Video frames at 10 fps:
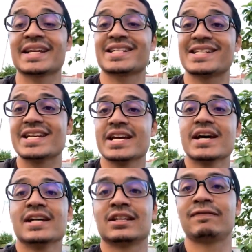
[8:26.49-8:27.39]
get to see
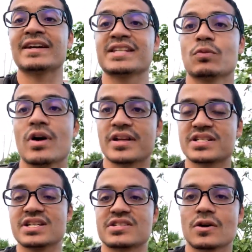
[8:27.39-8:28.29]
the fights they want
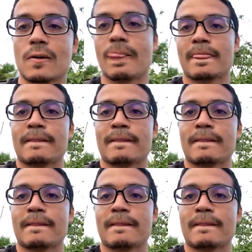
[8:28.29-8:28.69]
to see. So,